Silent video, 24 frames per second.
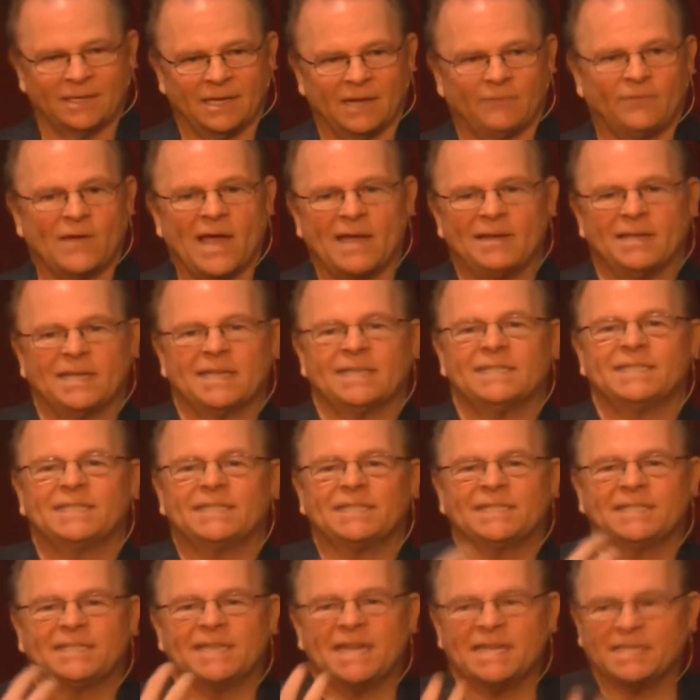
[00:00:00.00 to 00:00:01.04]
If I
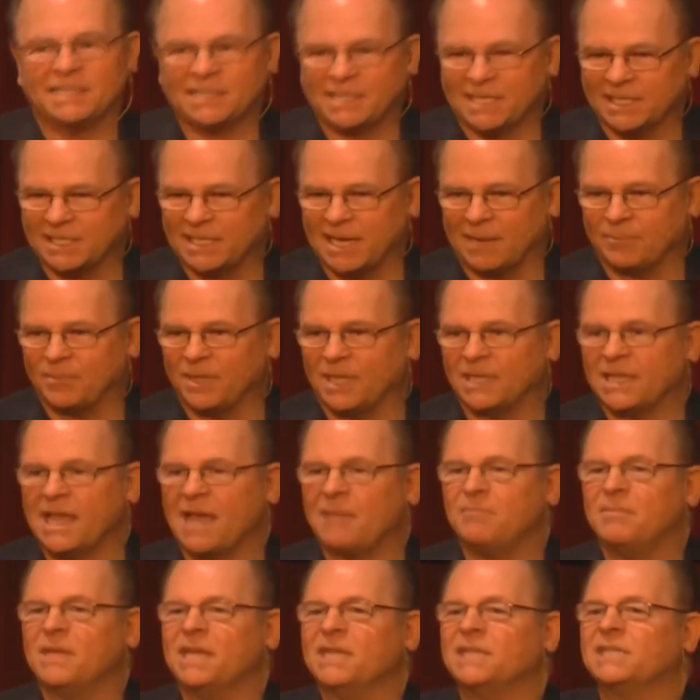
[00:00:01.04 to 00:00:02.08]
consent to something,
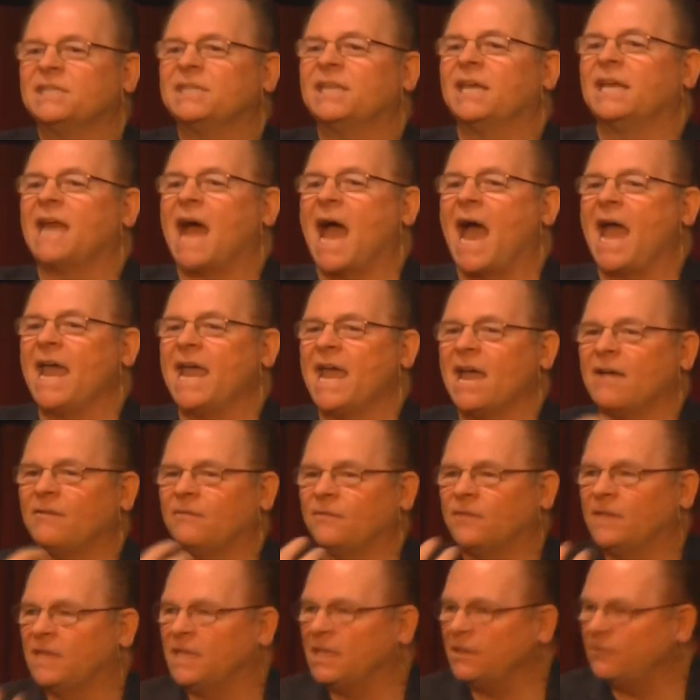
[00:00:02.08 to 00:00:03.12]
that means that I
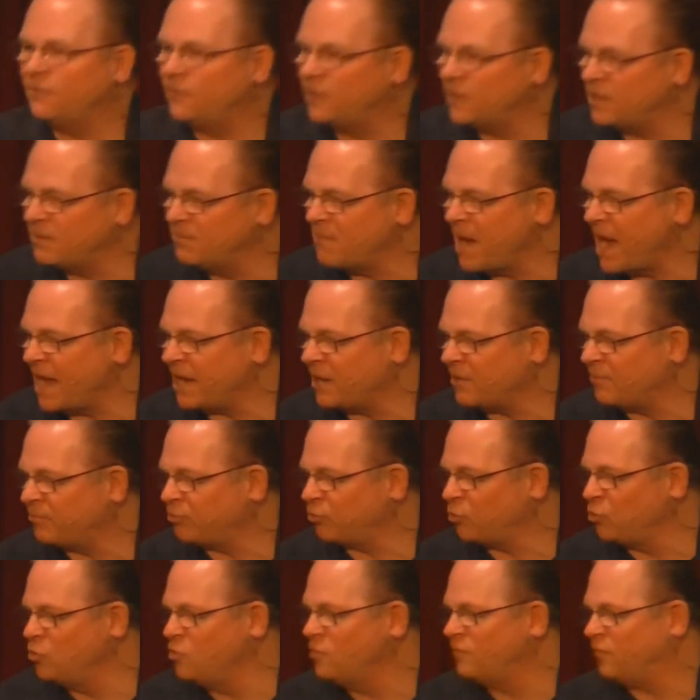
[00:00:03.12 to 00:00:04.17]
have given my
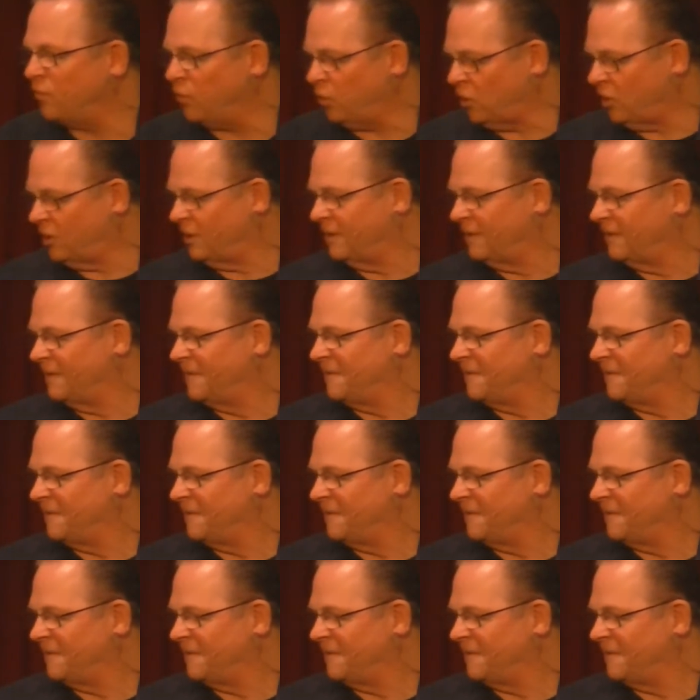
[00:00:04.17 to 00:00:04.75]
approval.